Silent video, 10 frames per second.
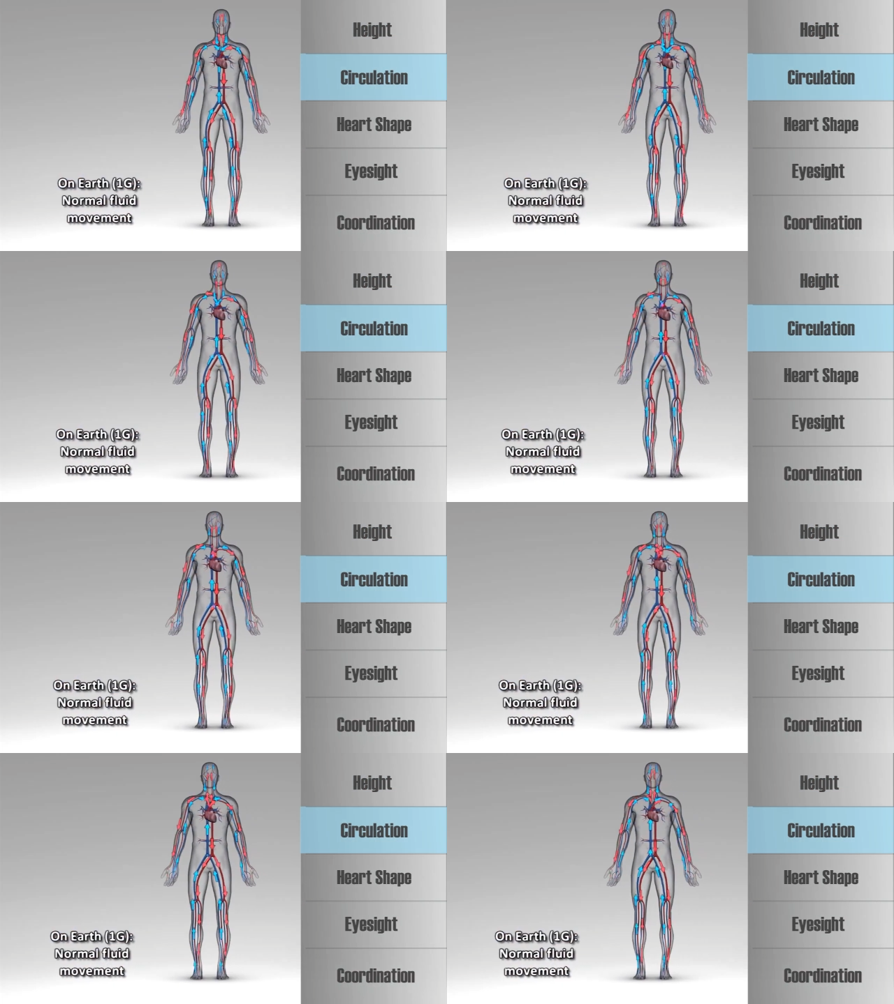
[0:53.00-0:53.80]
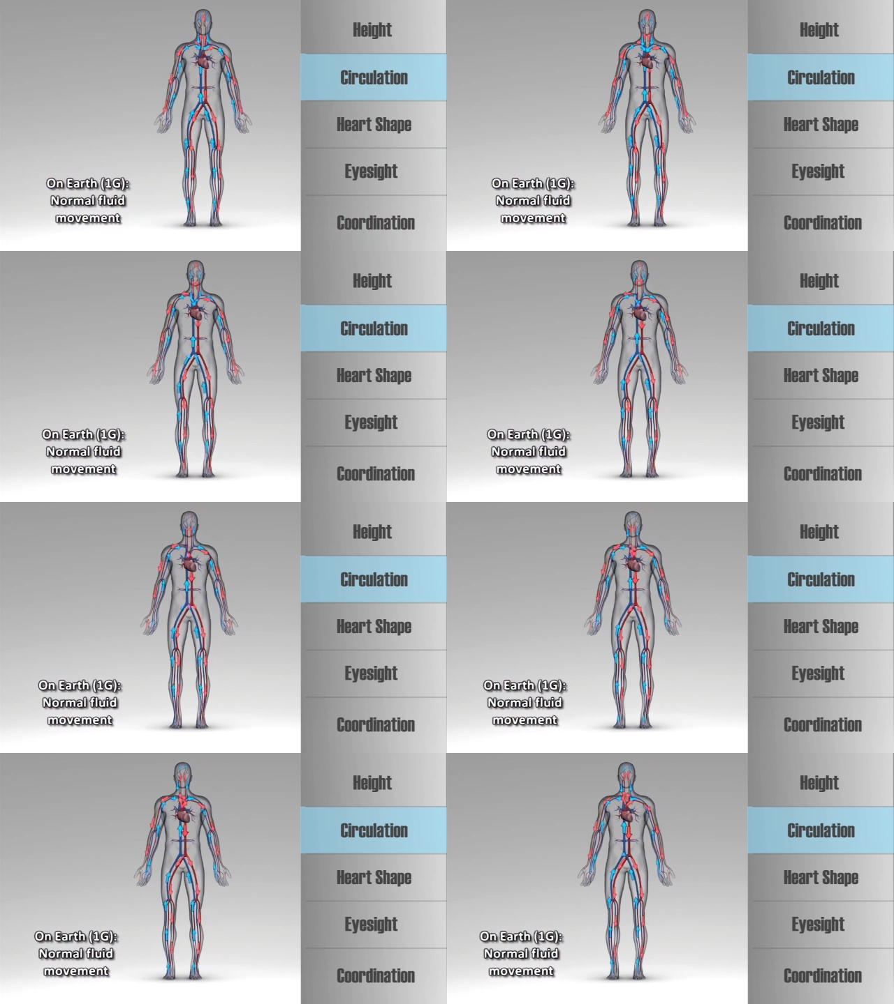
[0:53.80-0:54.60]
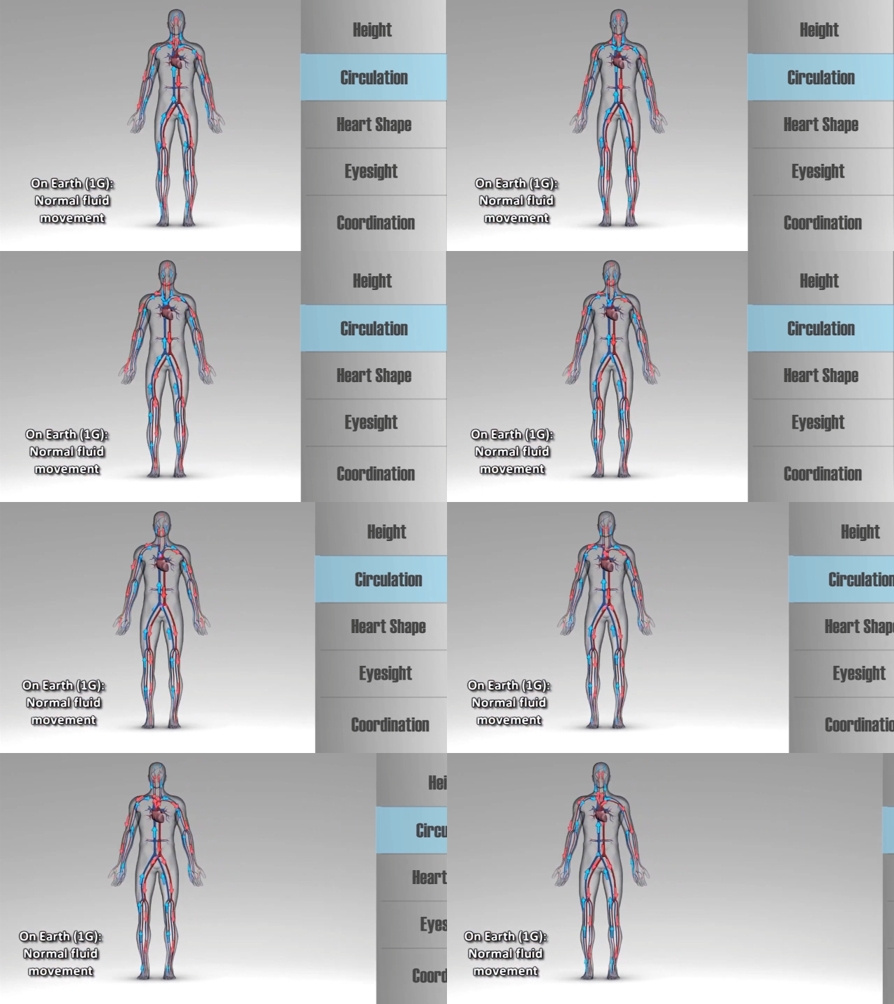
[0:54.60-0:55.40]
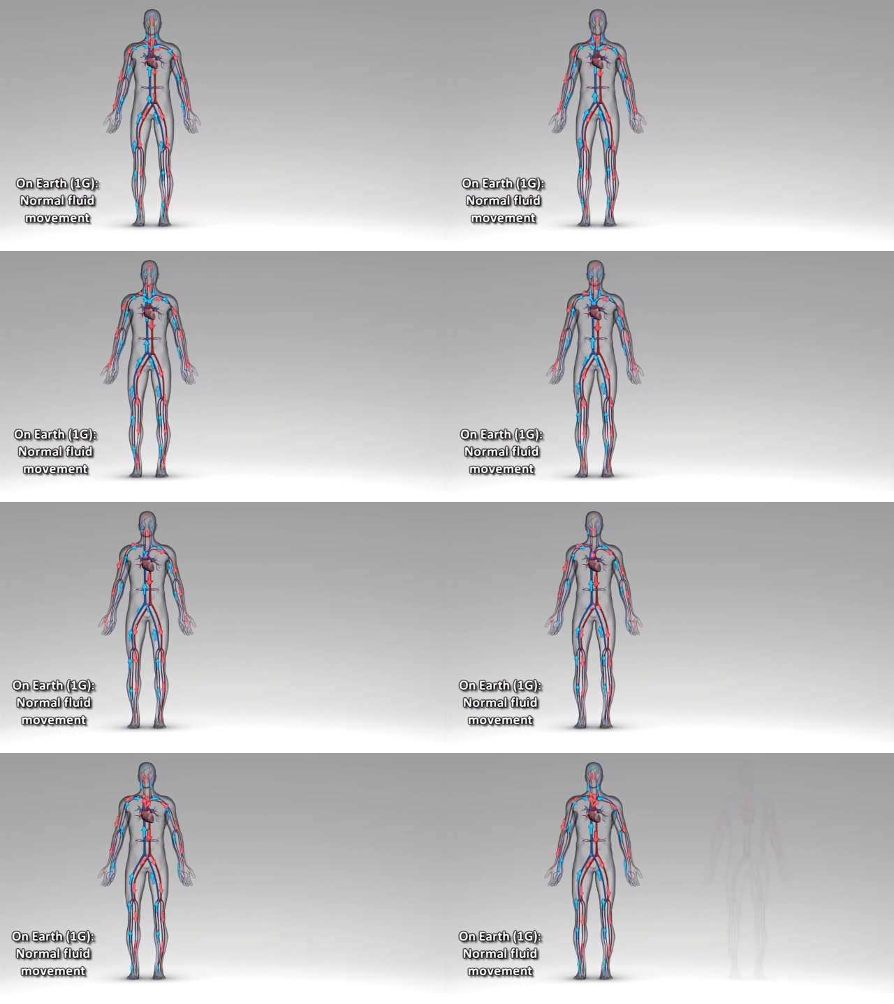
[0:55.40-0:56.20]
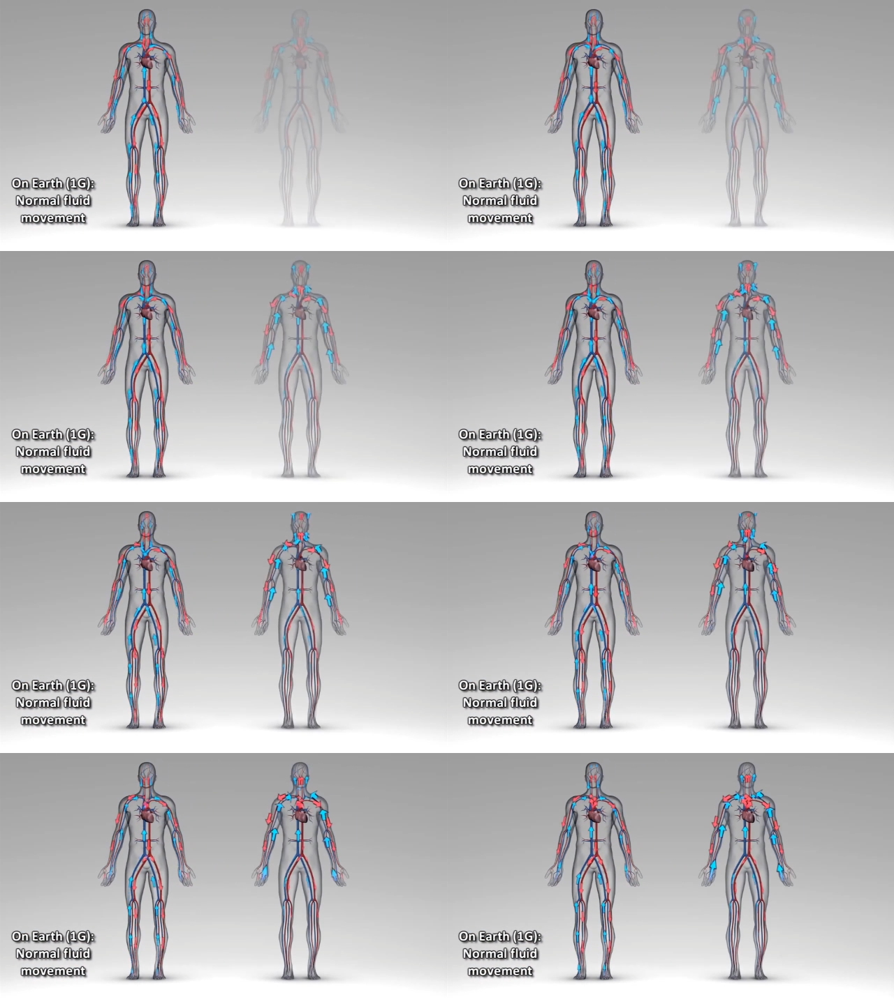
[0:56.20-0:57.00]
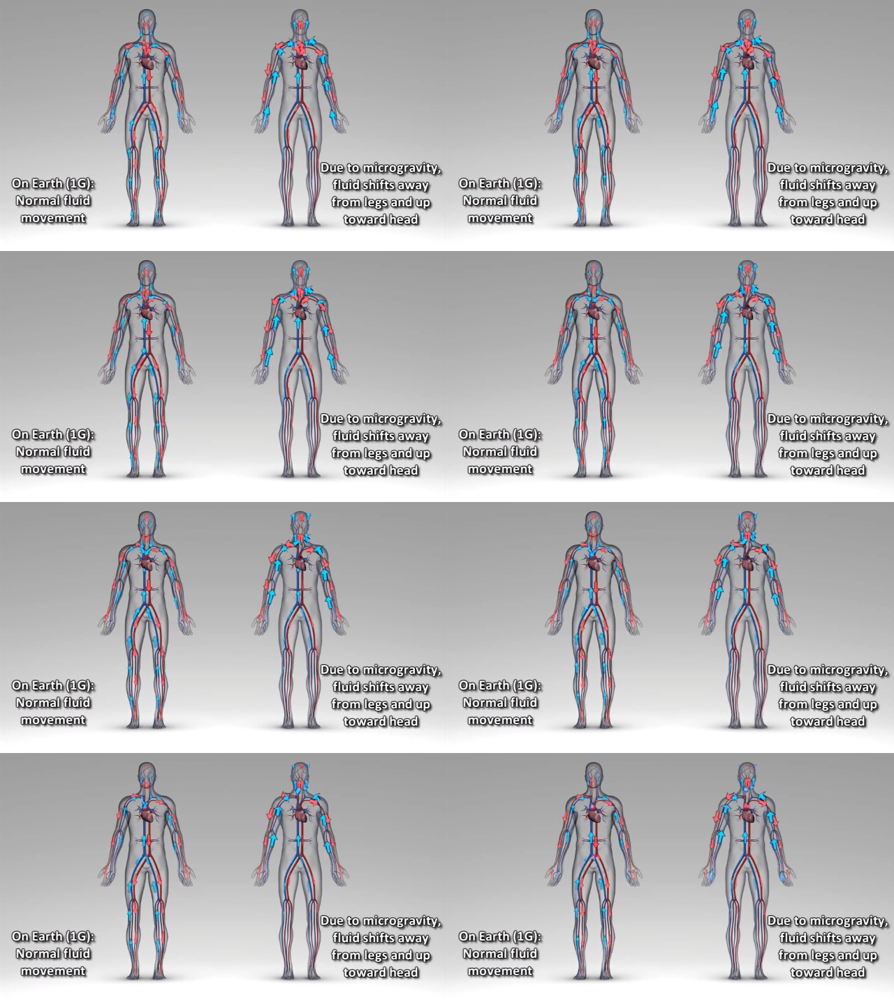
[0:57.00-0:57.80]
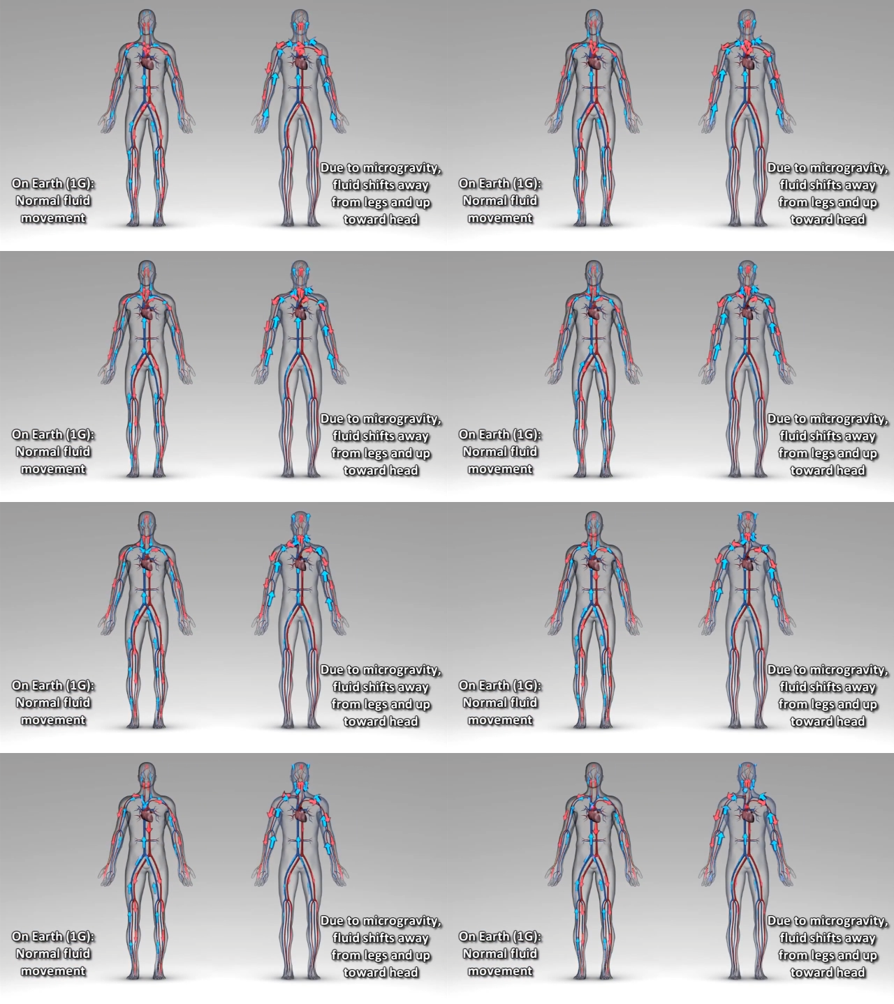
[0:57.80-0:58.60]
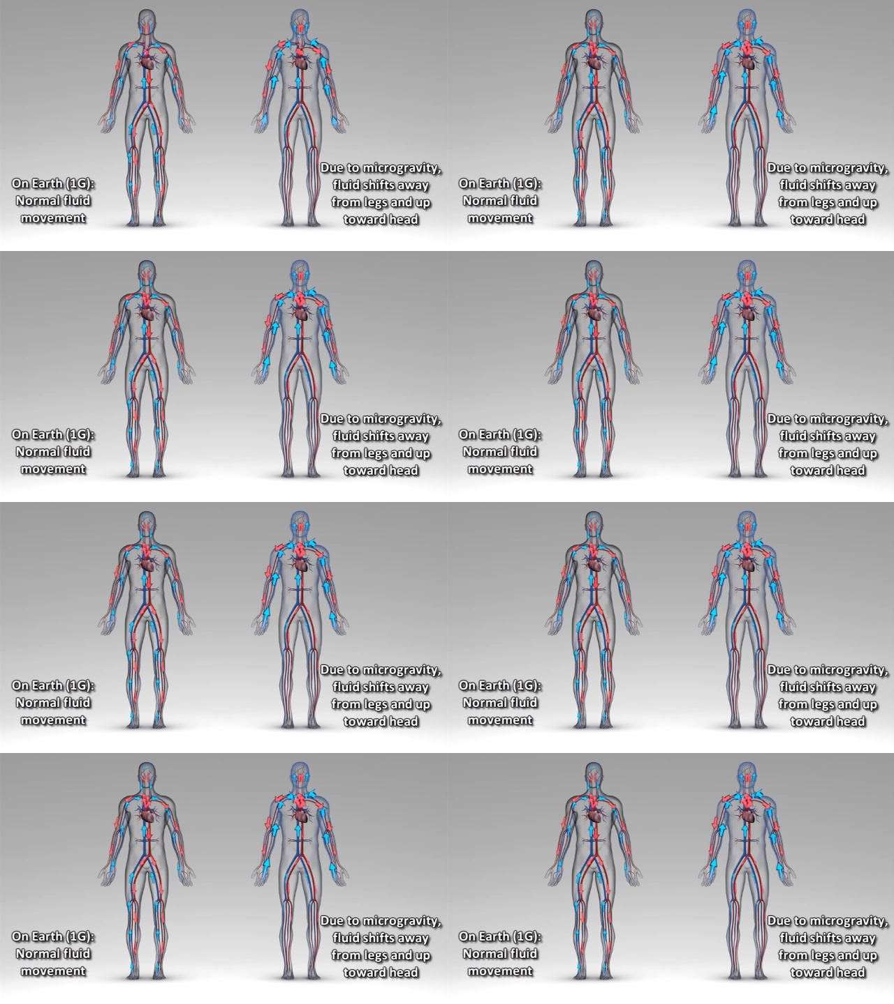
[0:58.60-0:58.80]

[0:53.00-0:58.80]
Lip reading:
No face is visible, so there are no lips to read.